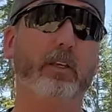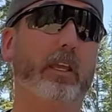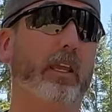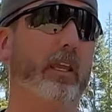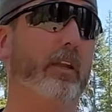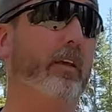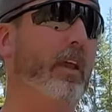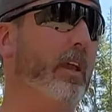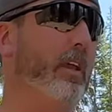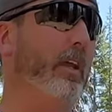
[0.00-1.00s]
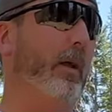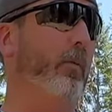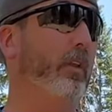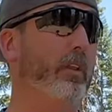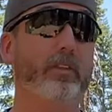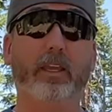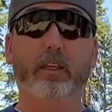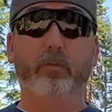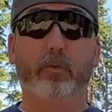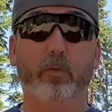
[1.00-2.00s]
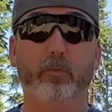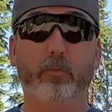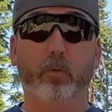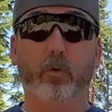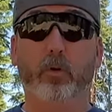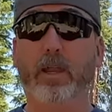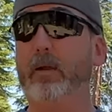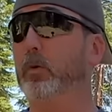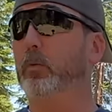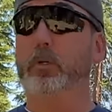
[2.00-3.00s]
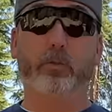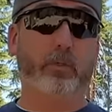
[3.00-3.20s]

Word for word: and I'm really thankful for how it was